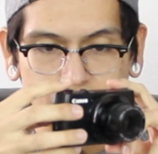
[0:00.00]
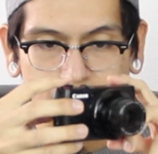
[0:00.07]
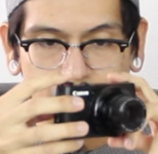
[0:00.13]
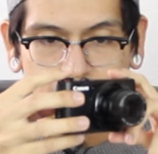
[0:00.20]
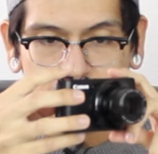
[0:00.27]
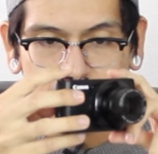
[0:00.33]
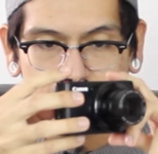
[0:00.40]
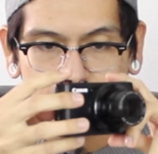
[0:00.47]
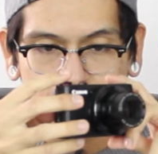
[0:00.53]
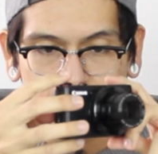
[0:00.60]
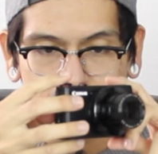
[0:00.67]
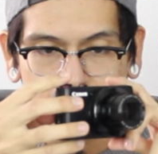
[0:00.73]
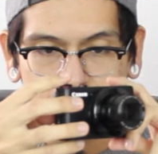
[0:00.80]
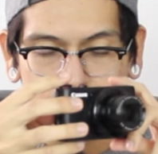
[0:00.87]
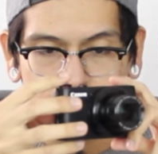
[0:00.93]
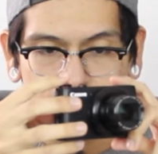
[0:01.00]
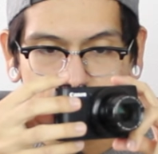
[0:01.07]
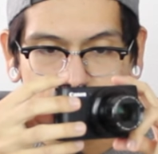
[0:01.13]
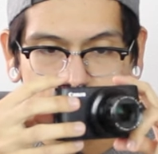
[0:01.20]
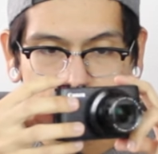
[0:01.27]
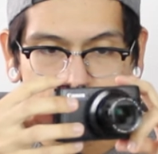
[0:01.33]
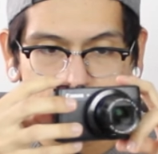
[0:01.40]
This is
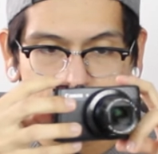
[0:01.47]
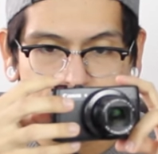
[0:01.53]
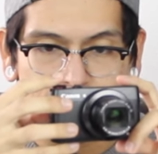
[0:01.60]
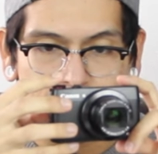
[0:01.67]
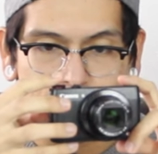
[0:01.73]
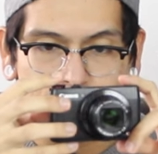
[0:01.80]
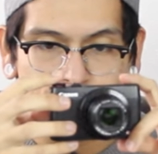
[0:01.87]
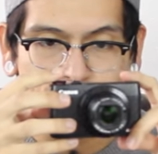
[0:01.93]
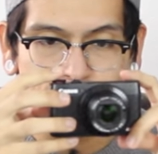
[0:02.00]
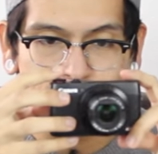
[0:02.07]
me currently now